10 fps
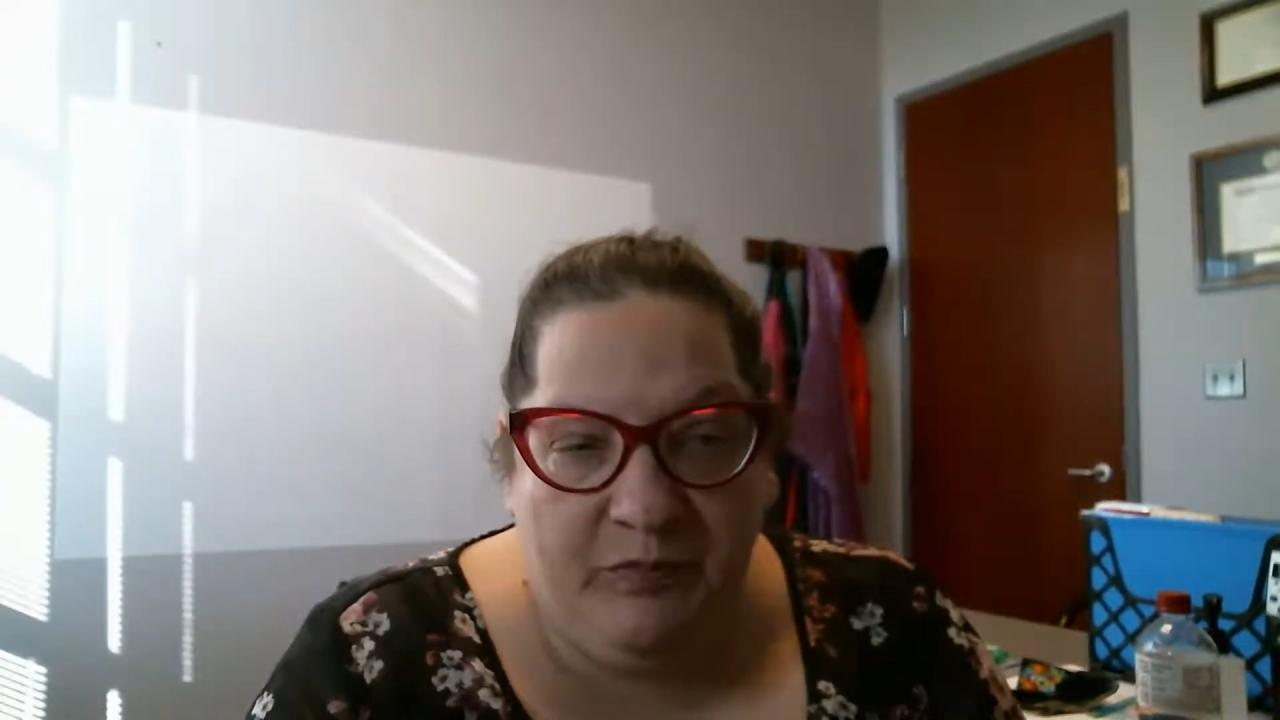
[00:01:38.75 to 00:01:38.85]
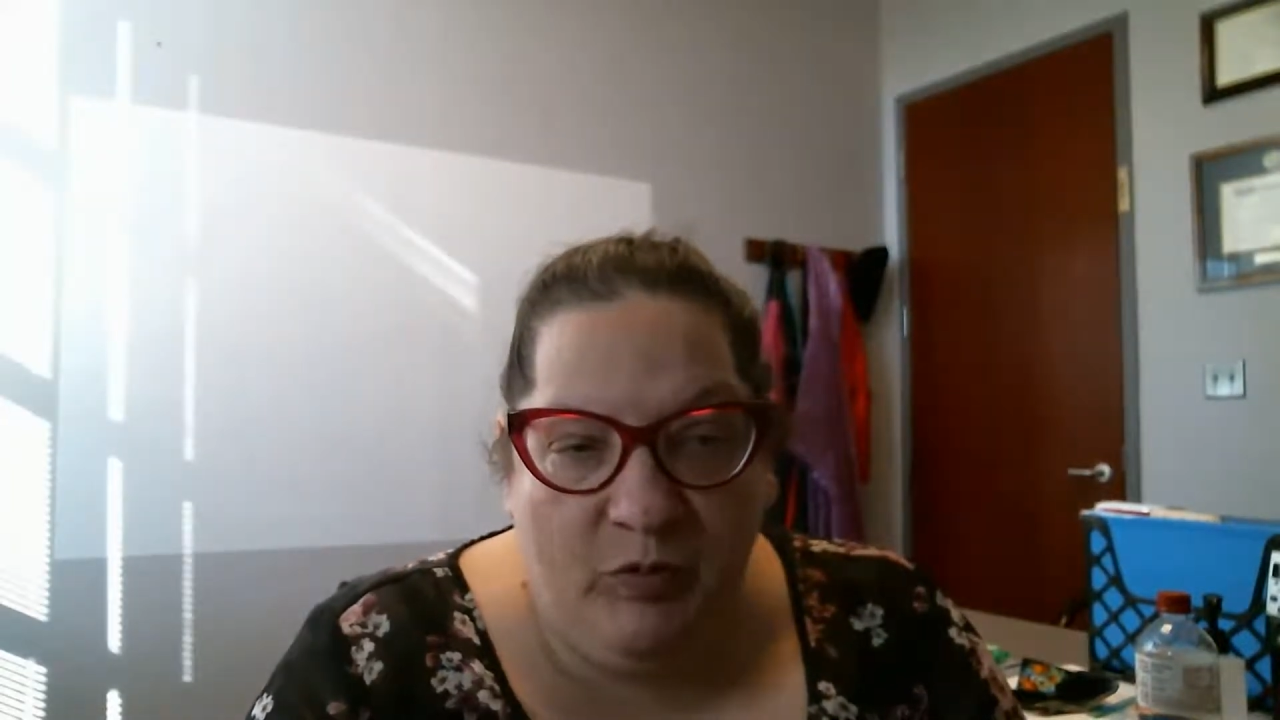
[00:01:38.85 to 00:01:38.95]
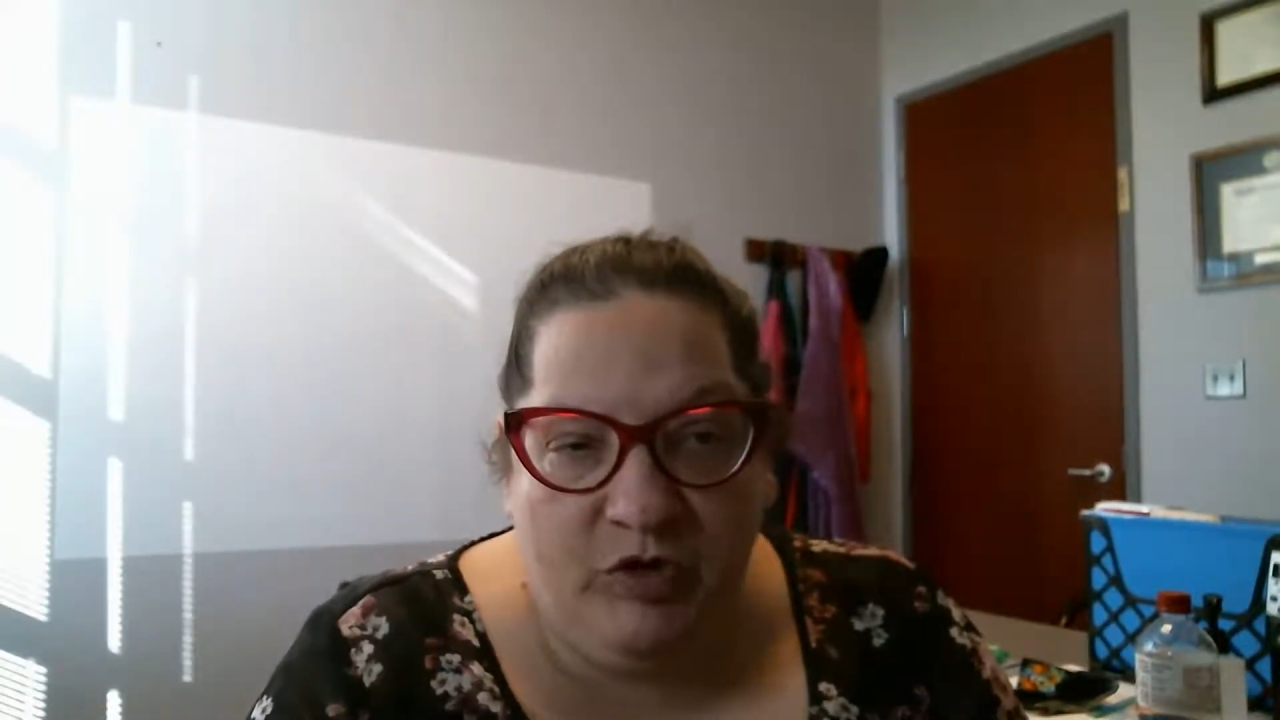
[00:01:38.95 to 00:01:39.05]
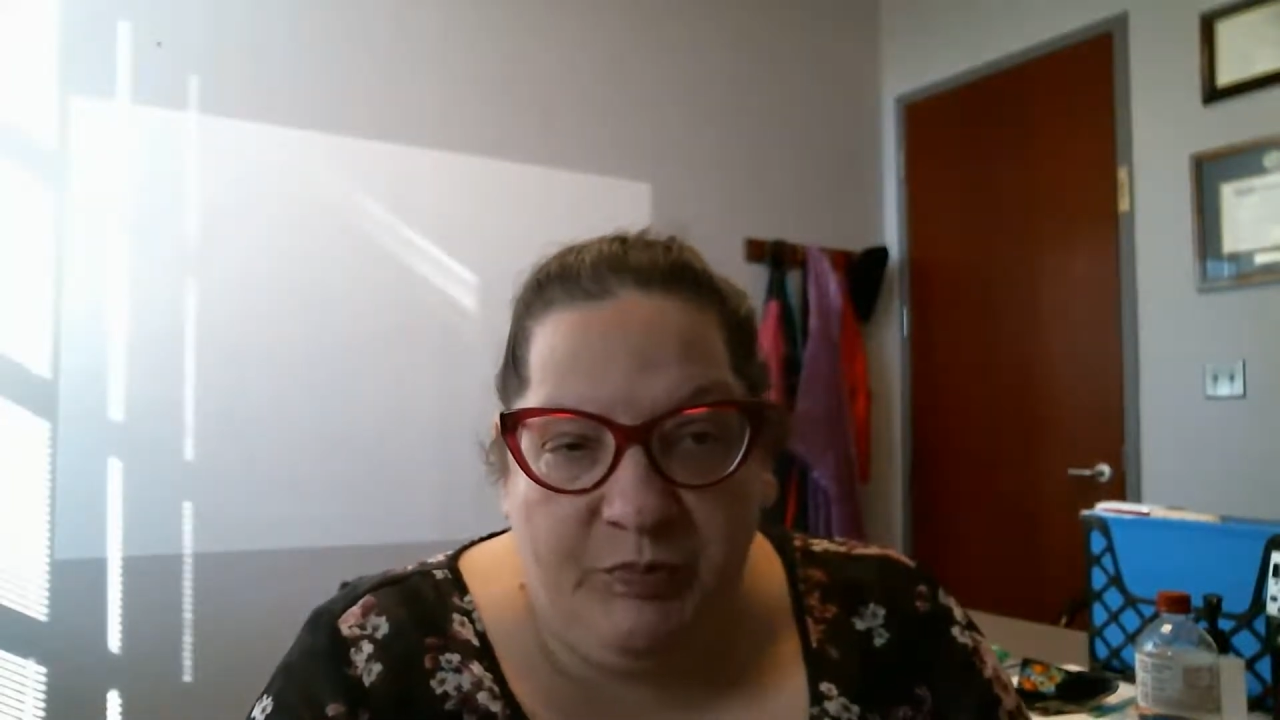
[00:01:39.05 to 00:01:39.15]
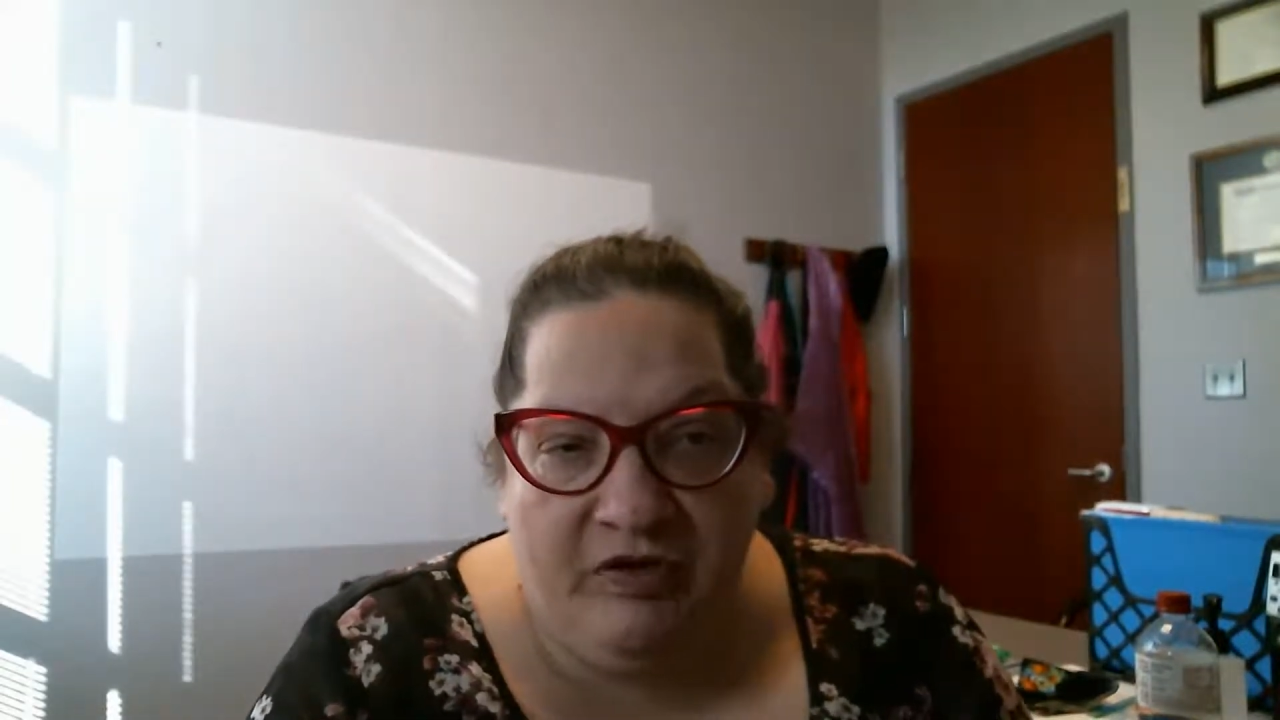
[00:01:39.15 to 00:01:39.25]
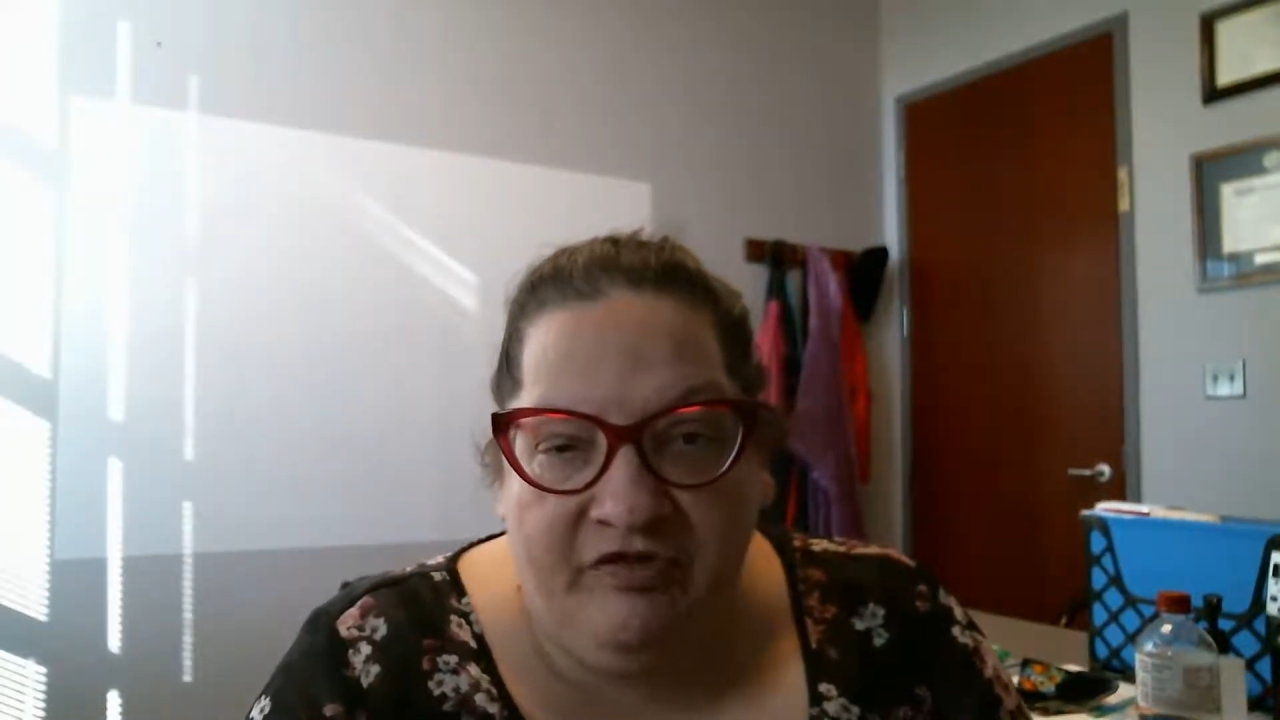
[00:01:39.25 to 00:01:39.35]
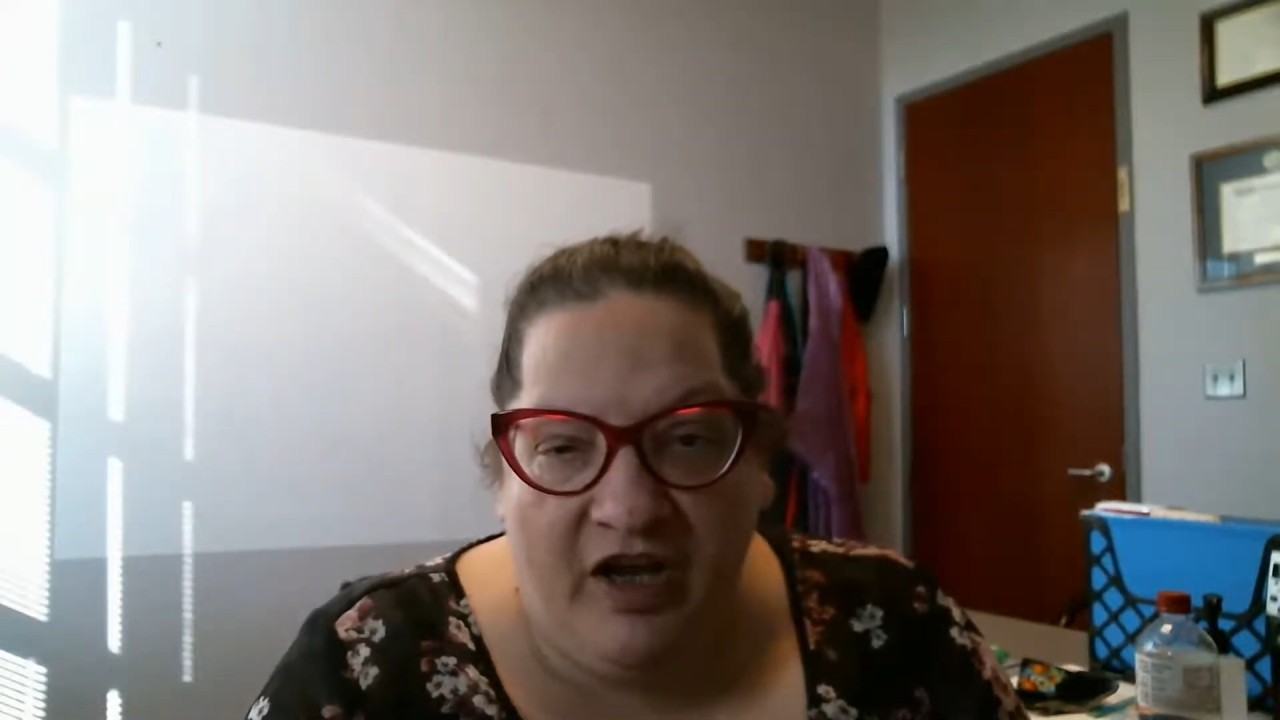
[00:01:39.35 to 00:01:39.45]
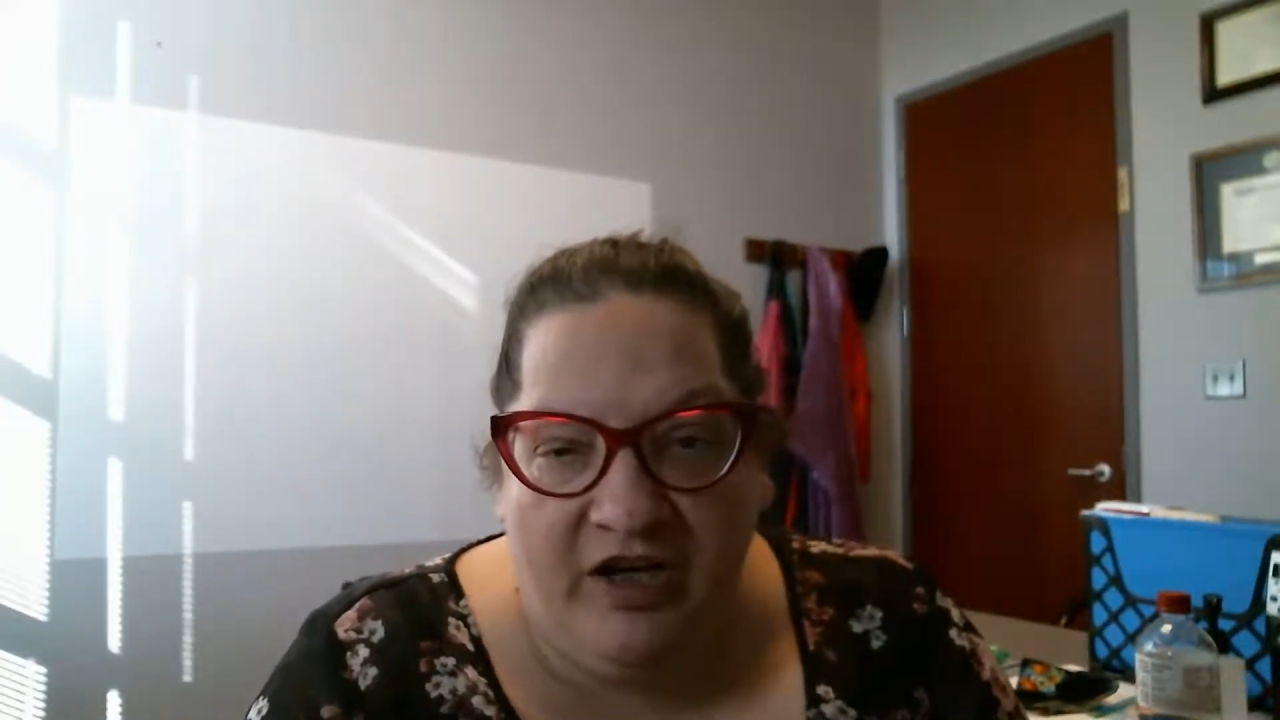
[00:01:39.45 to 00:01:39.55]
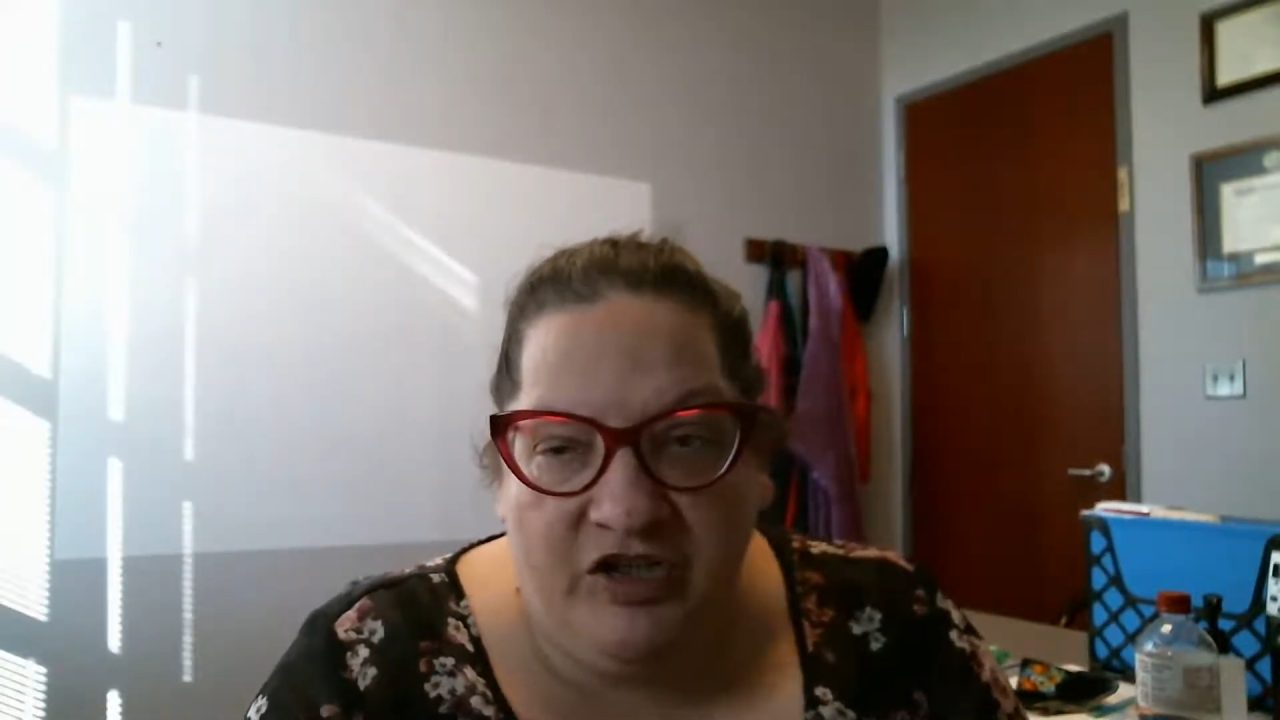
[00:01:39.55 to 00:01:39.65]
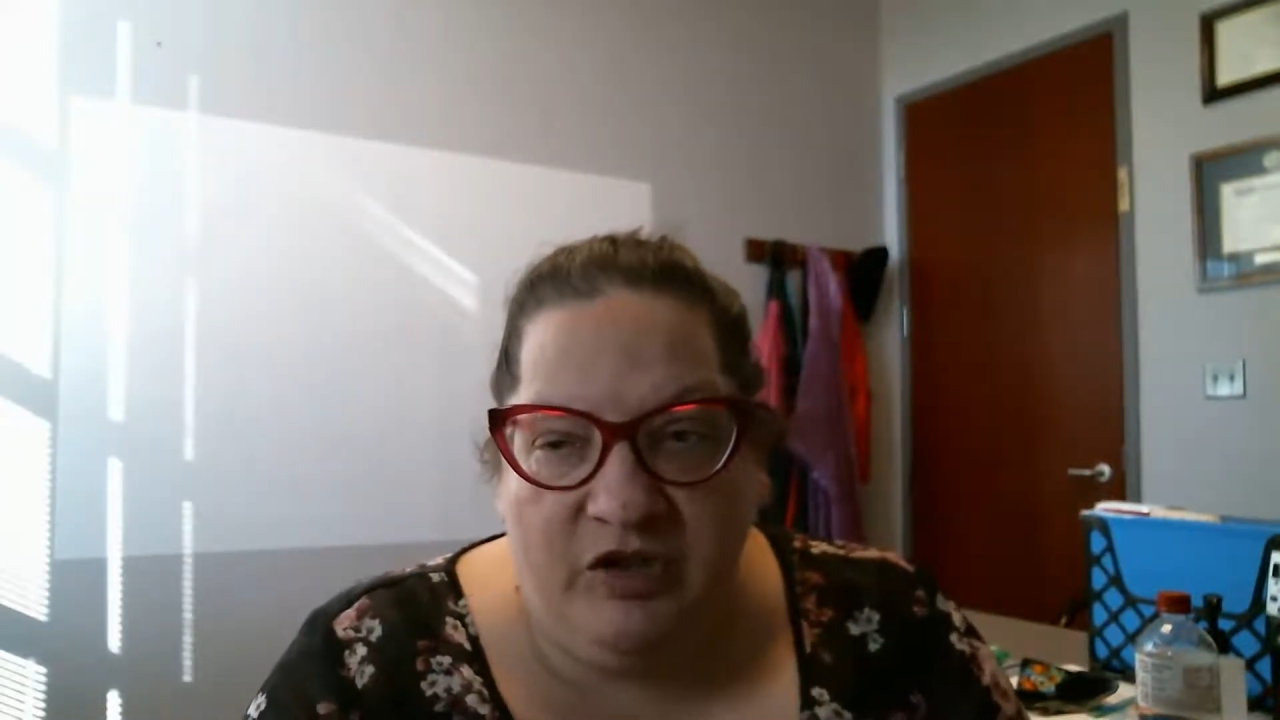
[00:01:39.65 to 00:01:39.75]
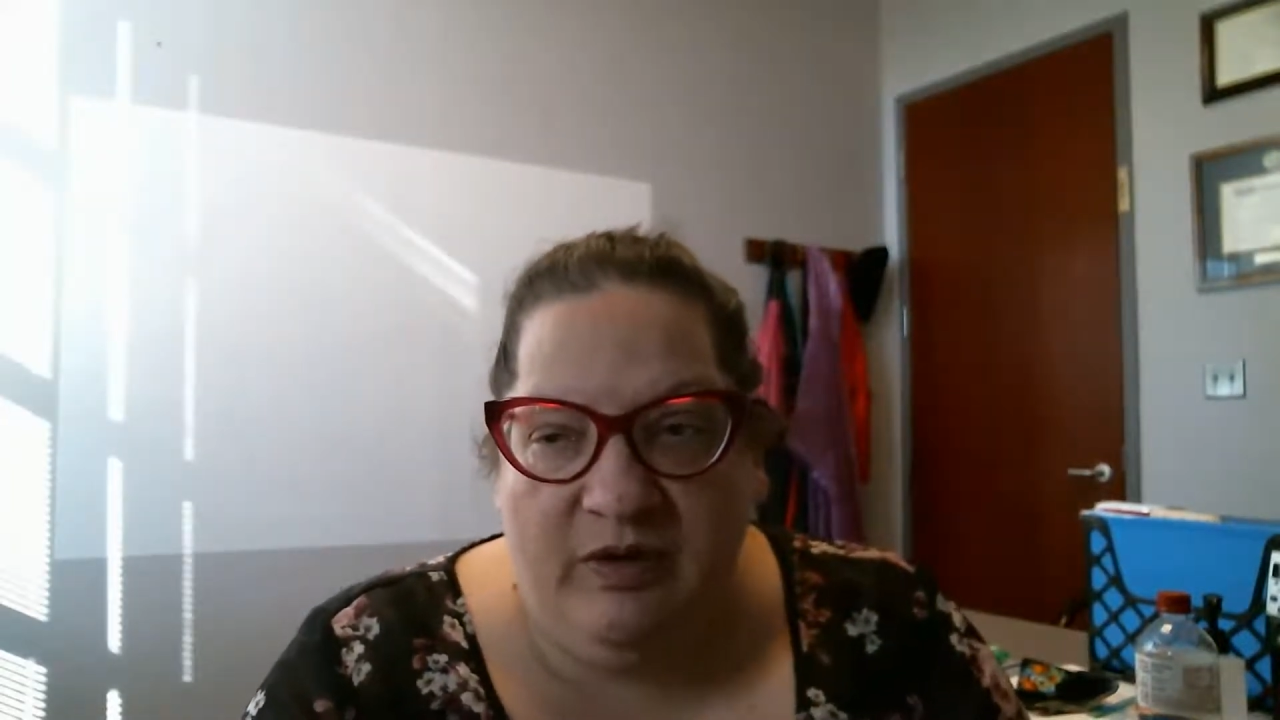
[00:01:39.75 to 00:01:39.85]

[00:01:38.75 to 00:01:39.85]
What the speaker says: which provide you